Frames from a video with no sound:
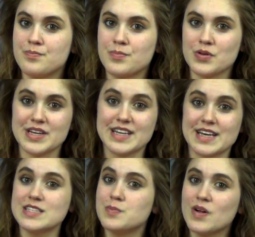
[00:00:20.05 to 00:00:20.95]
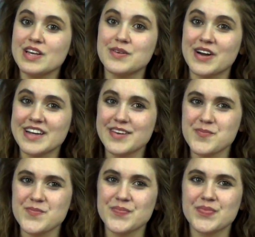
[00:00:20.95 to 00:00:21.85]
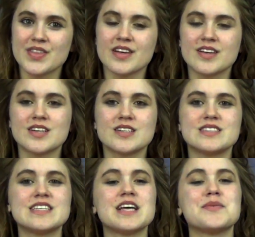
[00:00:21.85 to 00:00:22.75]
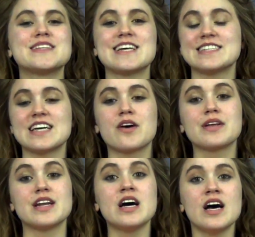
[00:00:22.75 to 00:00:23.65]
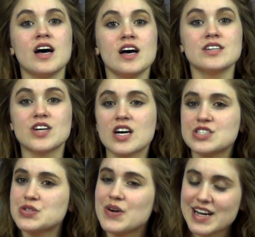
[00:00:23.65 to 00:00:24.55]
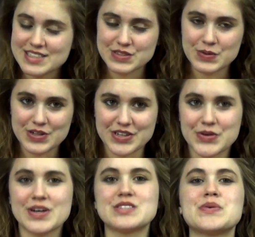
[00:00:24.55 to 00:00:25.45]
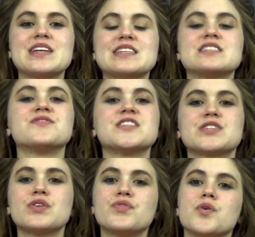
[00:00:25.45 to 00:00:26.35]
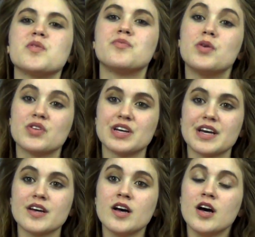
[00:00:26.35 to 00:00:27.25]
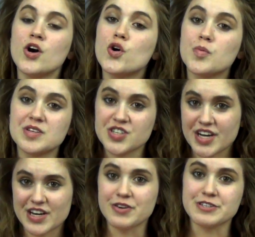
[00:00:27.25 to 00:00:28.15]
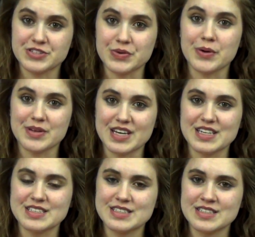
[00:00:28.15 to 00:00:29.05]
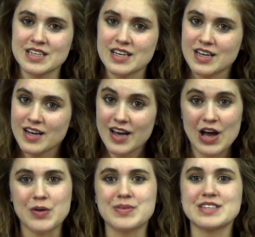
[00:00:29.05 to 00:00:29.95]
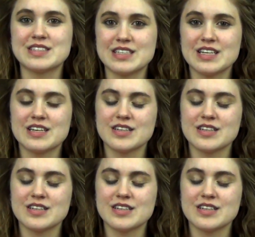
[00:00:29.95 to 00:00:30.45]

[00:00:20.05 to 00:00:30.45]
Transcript: Bullied kids bully, right? Today we sat down and talked to a high schooler who has witnessed a physical form of bullying, who'll be sharing her story with us. I hope this